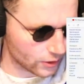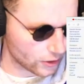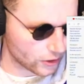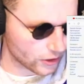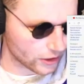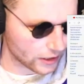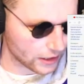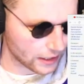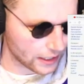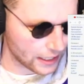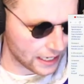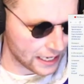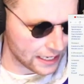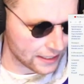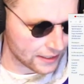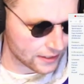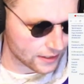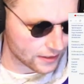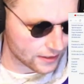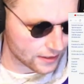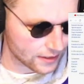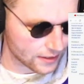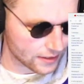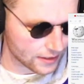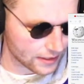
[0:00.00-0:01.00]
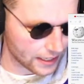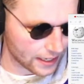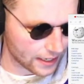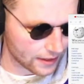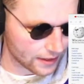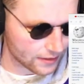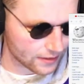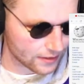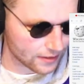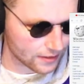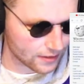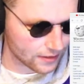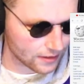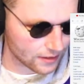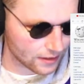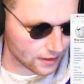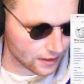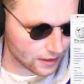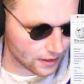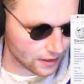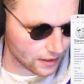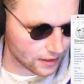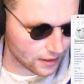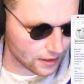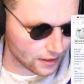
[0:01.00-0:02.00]
look at his stats.
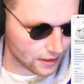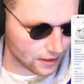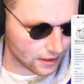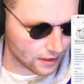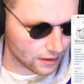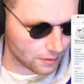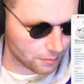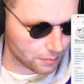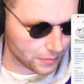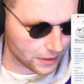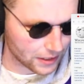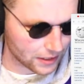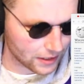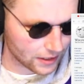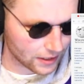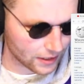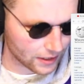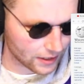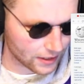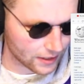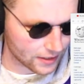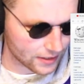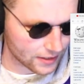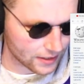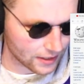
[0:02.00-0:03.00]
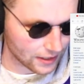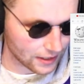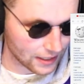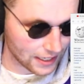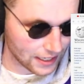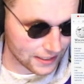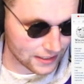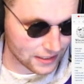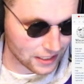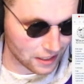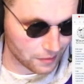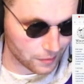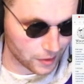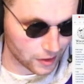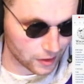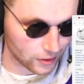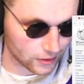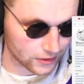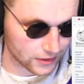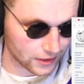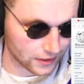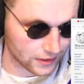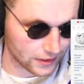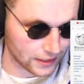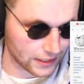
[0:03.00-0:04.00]
Because the last time I
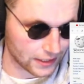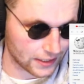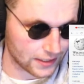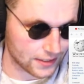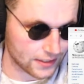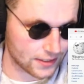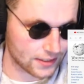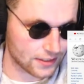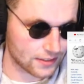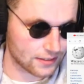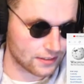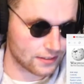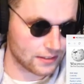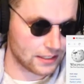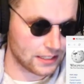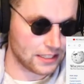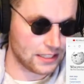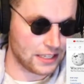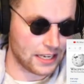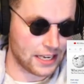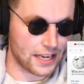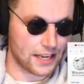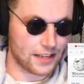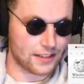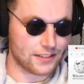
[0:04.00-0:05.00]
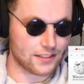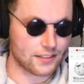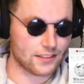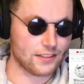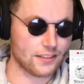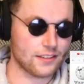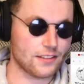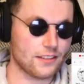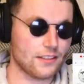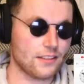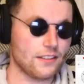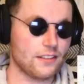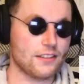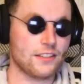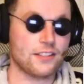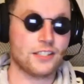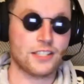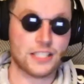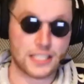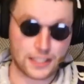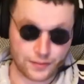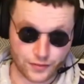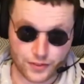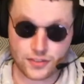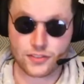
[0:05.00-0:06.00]
looked at these, he had
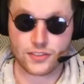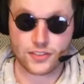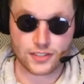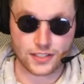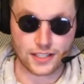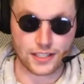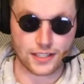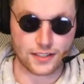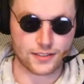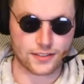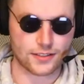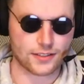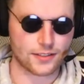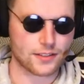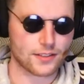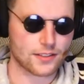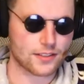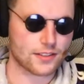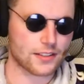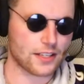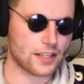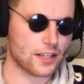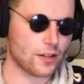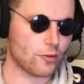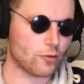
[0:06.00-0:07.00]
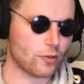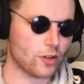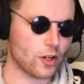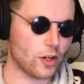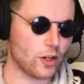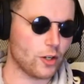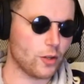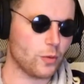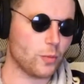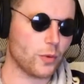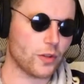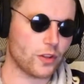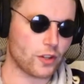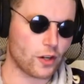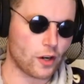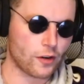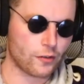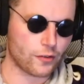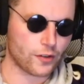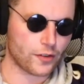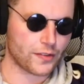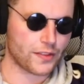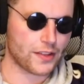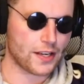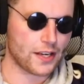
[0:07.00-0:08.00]
7 seasons in a row with
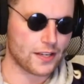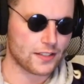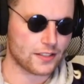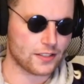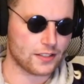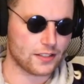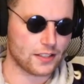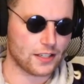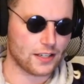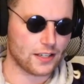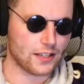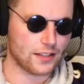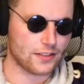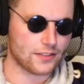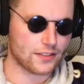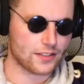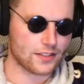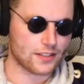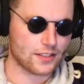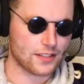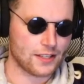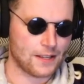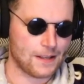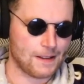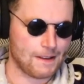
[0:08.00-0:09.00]
over 1,000 yards.